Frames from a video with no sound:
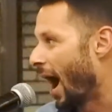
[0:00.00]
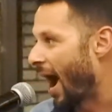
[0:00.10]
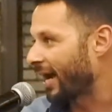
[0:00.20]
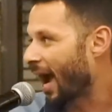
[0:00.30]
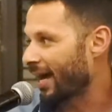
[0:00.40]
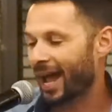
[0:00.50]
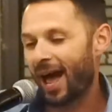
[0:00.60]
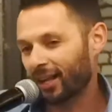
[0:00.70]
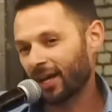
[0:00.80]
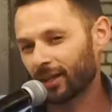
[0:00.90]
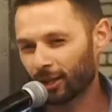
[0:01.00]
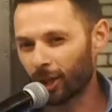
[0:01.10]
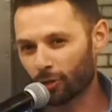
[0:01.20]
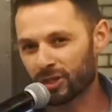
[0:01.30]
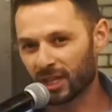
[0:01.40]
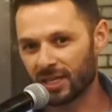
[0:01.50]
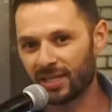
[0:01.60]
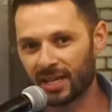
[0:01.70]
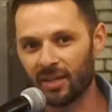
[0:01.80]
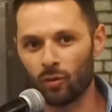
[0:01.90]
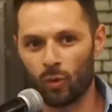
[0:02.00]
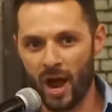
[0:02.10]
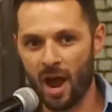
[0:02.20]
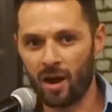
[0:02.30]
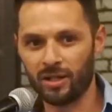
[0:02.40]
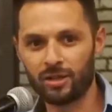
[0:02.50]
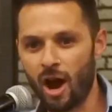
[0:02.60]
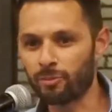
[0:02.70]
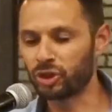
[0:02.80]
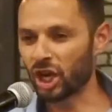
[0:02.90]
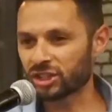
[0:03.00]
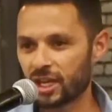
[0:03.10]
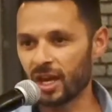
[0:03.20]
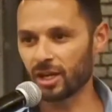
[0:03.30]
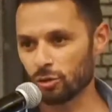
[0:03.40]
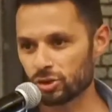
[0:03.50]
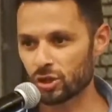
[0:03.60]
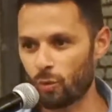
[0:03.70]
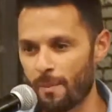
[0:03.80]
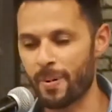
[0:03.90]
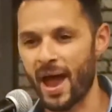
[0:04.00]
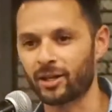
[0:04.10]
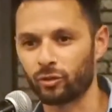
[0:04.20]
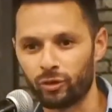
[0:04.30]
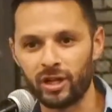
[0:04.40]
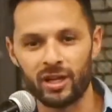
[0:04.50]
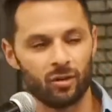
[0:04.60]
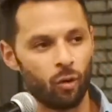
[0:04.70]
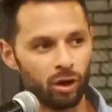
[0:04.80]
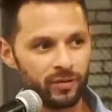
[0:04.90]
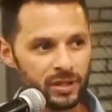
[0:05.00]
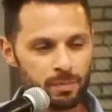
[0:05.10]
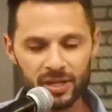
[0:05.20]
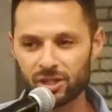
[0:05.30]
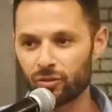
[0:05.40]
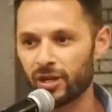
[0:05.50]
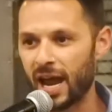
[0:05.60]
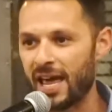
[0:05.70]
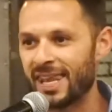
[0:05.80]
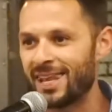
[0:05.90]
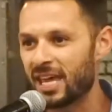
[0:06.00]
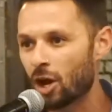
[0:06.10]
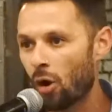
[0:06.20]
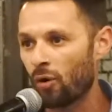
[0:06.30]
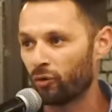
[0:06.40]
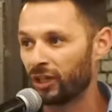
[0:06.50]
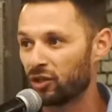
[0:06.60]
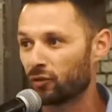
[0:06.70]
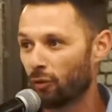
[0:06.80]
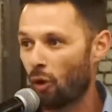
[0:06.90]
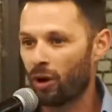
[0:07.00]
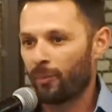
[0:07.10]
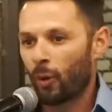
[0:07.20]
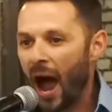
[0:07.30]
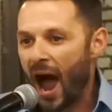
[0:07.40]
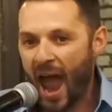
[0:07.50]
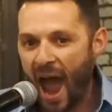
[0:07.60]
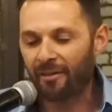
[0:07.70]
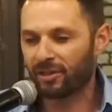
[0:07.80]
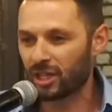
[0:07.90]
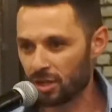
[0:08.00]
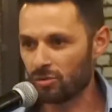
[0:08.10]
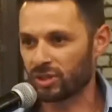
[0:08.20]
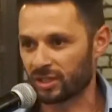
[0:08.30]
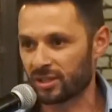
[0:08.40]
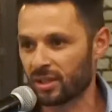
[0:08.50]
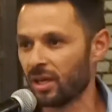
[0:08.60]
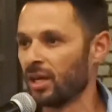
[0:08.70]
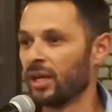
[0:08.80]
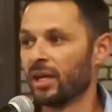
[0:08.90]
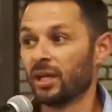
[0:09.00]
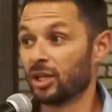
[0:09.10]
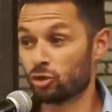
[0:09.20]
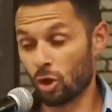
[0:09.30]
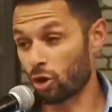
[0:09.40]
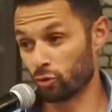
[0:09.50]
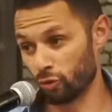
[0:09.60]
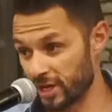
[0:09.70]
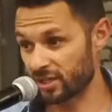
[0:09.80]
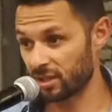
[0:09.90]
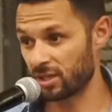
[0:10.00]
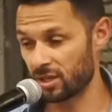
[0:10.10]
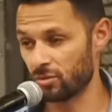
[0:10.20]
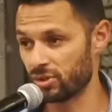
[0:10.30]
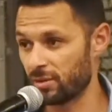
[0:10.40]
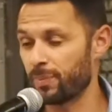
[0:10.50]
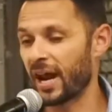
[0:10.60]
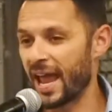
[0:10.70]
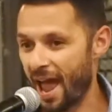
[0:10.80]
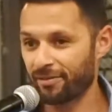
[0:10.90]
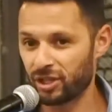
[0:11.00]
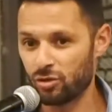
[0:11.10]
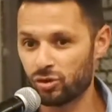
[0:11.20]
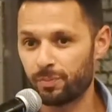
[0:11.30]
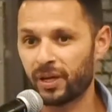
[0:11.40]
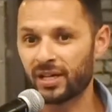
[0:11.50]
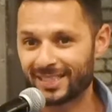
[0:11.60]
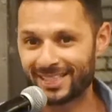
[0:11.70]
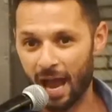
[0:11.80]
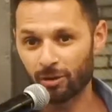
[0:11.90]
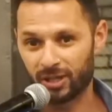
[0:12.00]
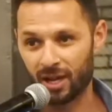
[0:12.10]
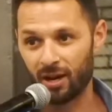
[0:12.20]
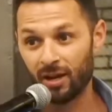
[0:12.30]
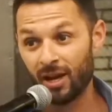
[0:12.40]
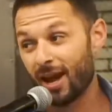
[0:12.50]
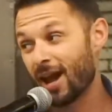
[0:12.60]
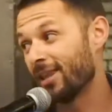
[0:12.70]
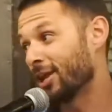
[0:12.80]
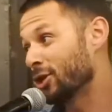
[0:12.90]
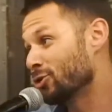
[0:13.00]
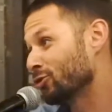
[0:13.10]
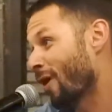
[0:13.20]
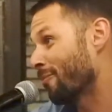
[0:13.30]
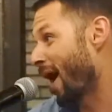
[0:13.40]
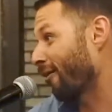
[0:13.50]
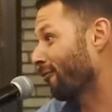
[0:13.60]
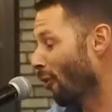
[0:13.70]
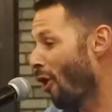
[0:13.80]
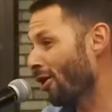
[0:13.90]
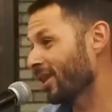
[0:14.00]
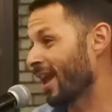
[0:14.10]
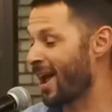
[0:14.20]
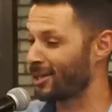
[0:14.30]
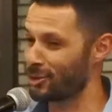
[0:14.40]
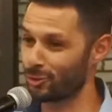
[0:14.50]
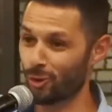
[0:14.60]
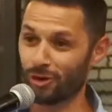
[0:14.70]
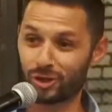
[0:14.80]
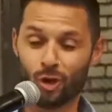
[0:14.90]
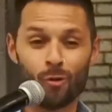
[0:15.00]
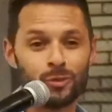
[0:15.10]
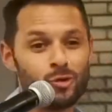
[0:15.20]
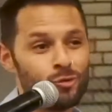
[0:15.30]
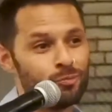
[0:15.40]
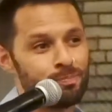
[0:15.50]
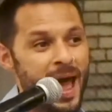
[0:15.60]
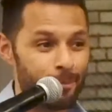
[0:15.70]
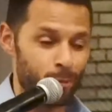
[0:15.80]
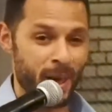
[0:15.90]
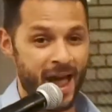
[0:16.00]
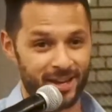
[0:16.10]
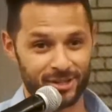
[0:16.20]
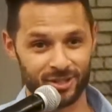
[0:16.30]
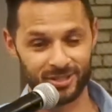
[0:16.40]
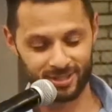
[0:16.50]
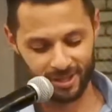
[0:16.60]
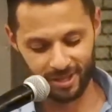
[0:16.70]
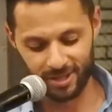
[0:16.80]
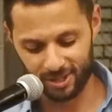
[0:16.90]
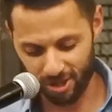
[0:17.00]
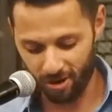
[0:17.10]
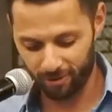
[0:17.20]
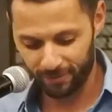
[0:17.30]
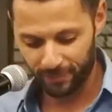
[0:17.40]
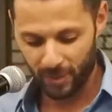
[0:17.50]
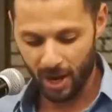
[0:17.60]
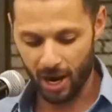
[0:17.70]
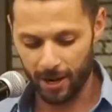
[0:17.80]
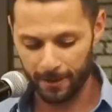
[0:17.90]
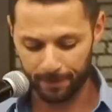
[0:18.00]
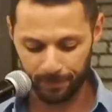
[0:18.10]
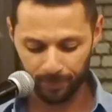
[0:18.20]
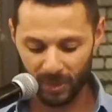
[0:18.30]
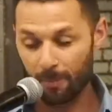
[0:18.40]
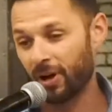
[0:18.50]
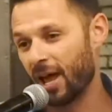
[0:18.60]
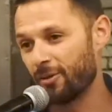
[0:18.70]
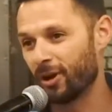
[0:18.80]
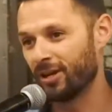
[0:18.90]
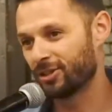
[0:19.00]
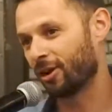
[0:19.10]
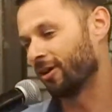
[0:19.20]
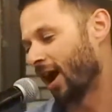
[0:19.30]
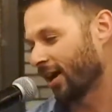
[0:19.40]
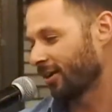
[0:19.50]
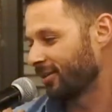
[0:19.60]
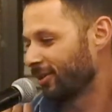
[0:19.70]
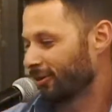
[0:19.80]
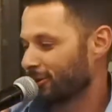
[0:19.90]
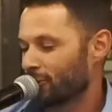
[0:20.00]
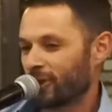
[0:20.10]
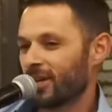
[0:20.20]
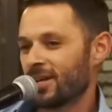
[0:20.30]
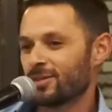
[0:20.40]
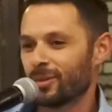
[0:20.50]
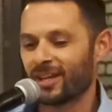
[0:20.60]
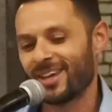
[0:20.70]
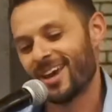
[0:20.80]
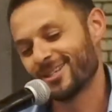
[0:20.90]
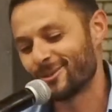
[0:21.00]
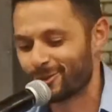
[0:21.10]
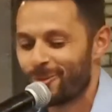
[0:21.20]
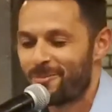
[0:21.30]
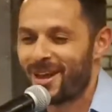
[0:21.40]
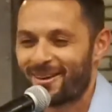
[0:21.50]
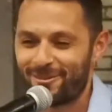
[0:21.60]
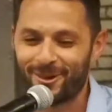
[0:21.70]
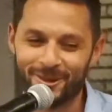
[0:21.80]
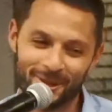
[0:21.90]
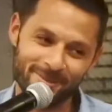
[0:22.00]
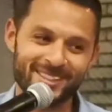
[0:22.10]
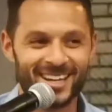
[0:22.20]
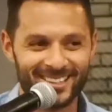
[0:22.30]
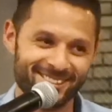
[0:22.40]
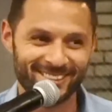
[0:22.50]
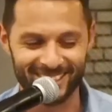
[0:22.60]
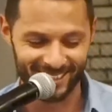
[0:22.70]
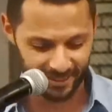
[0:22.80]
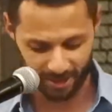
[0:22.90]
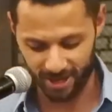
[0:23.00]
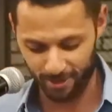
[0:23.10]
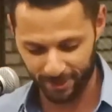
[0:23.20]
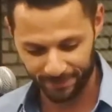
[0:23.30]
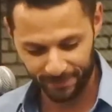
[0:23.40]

I kind of got a little OCD where, you know, I'm just getting used to Webpack 3 and all of its mystery, and then they go and release 4. And I'm like, well, I have to use it. There's no good reason to use it, but I have to use it because it's out there. And then to use Webpack 4, then I had to use all the scope new Babel packages. So, but anyway, so I could, you know, do one of these and be like, yeah, it's using Webpack 4, you know what I'm saying? You know what I'm saying? So anyway.